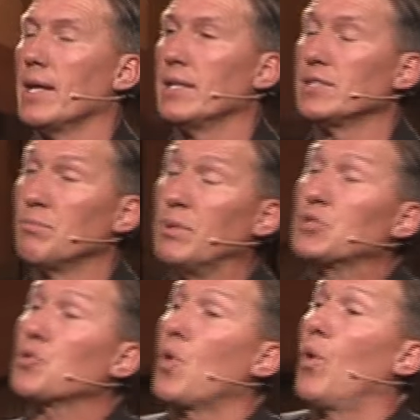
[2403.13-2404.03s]
that
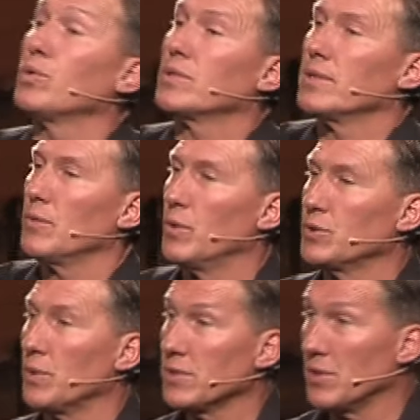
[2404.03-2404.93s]
is betrothed,
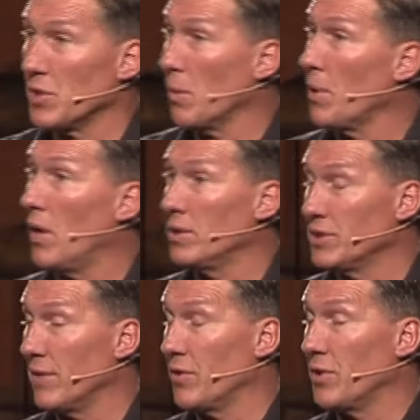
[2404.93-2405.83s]
which was the
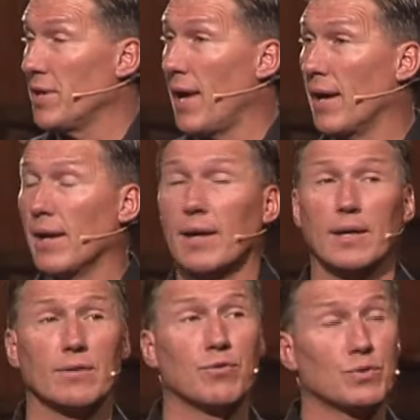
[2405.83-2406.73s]
terminology of their day,
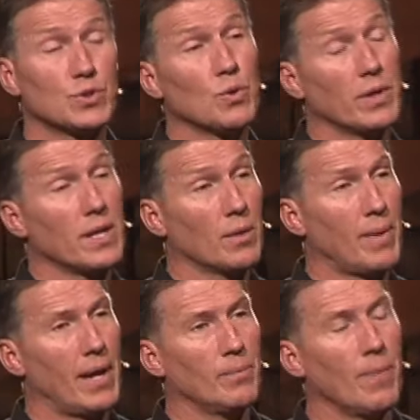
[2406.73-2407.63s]
f- to a
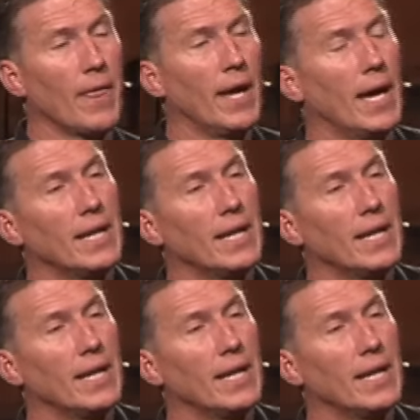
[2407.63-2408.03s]
young man.